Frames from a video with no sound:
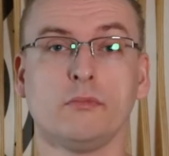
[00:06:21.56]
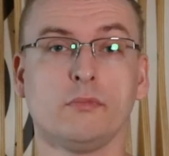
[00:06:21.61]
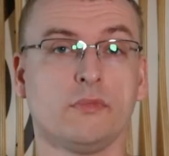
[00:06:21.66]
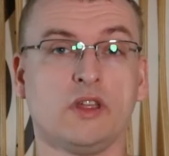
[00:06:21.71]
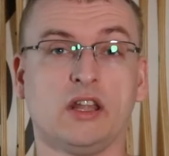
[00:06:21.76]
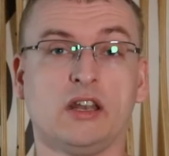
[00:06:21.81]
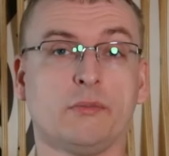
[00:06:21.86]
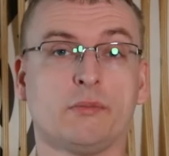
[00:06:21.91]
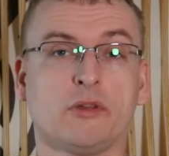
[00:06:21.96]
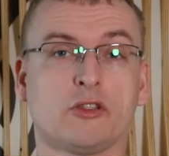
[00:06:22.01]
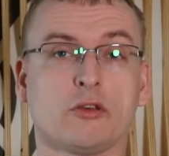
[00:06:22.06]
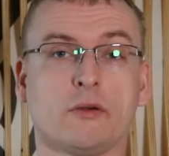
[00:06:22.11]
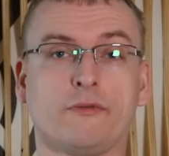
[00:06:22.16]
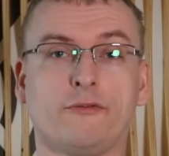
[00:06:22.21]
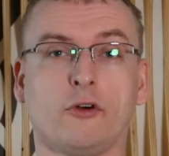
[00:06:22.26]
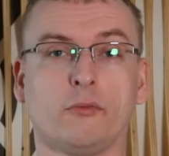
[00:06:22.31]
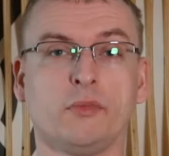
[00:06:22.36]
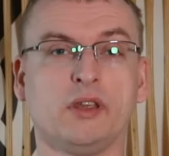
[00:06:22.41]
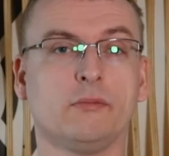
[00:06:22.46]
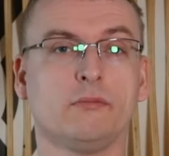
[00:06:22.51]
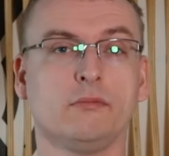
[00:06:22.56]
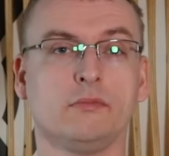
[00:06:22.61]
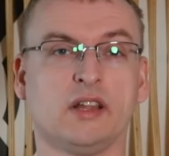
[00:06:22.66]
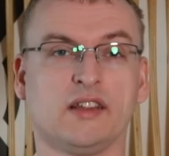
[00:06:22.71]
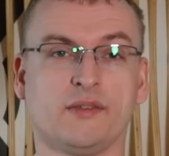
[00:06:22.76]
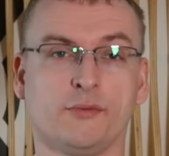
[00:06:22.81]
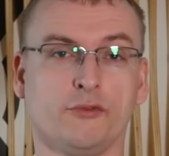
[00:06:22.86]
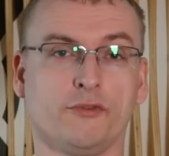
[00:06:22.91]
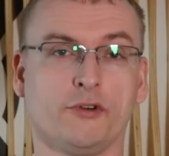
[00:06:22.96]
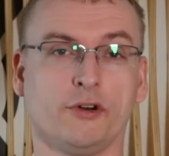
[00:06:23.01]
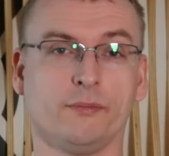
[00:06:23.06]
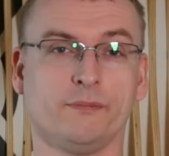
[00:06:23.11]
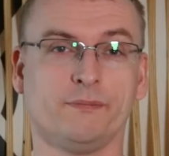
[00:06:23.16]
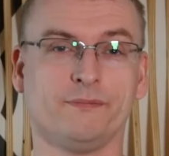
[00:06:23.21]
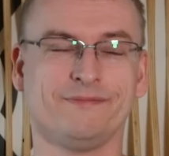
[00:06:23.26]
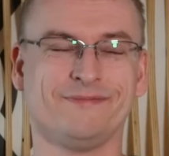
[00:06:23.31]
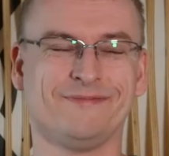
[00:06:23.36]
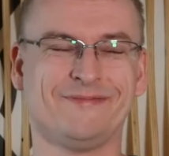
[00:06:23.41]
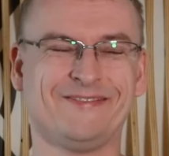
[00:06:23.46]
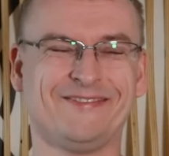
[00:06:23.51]
They did my job for me. Let's move on.
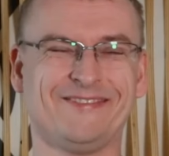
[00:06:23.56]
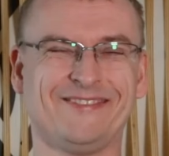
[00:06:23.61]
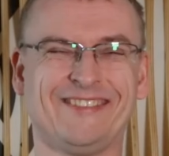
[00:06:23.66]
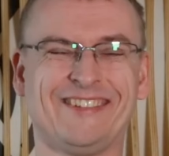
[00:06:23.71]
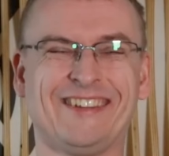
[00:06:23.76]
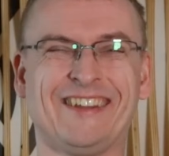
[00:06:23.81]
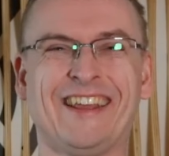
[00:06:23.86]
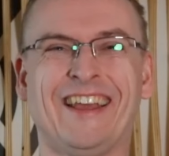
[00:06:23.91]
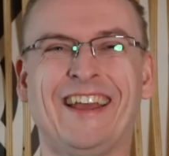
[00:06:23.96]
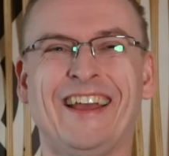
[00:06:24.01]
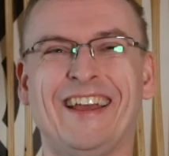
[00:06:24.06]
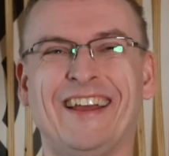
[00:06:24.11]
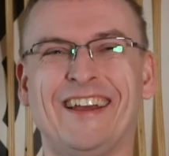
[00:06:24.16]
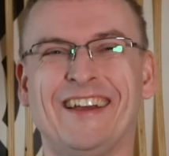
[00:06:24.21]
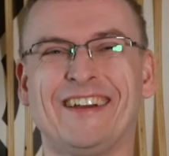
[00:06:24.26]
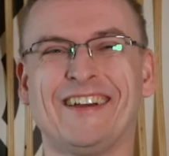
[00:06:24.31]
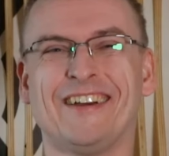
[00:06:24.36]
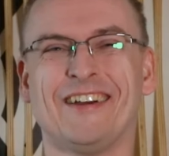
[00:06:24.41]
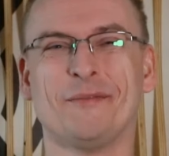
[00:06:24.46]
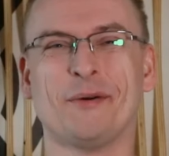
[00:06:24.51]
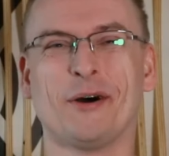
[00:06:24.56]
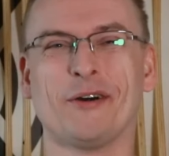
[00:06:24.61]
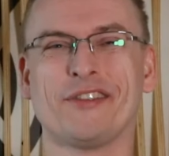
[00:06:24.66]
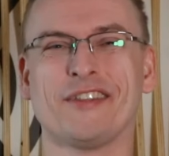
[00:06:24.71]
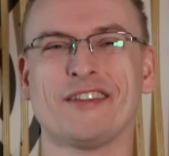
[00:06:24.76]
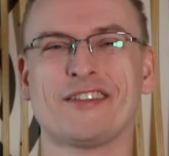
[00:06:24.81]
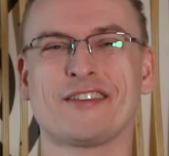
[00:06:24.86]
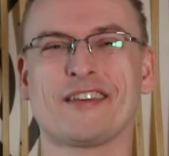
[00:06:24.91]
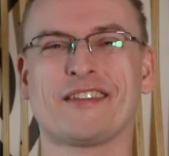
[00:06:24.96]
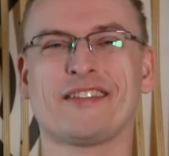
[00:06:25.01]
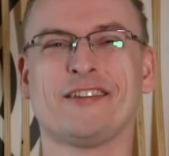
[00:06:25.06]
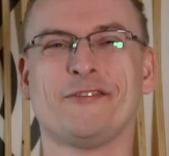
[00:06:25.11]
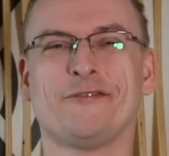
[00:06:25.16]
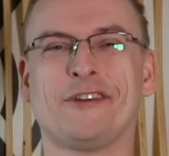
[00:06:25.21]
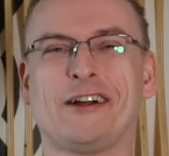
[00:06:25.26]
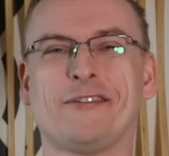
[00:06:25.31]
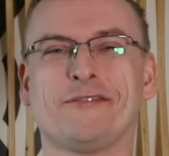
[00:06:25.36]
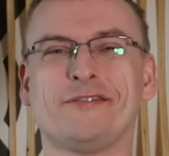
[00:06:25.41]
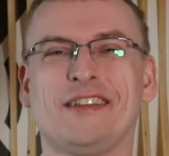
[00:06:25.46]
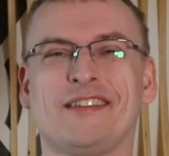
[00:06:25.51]
About the just a
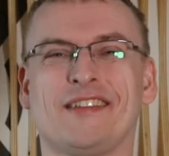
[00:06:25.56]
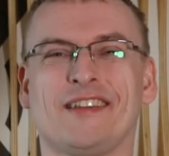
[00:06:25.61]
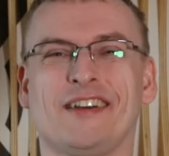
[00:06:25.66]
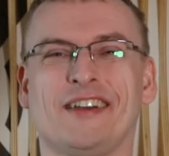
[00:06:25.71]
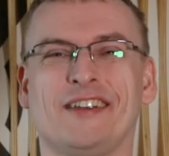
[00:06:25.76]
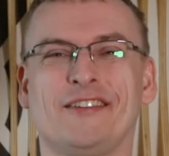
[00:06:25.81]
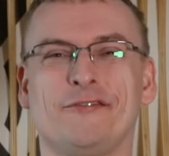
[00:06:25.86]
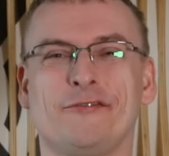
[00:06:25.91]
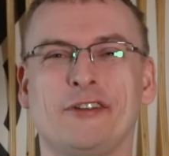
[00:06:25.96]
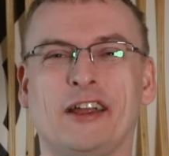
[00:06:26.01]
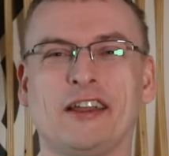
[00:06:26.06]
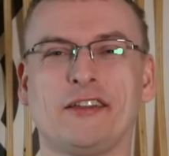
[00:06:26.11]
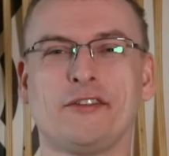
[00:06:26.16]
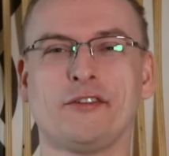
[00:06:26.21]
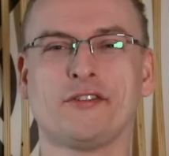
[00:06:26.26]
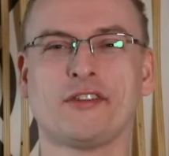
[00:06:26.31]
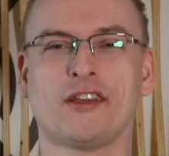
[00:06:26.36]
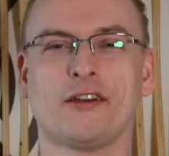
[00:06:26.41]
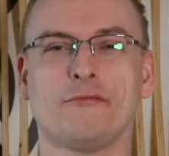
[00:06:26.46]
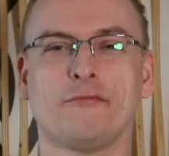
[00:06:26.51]
valve design, Reddit user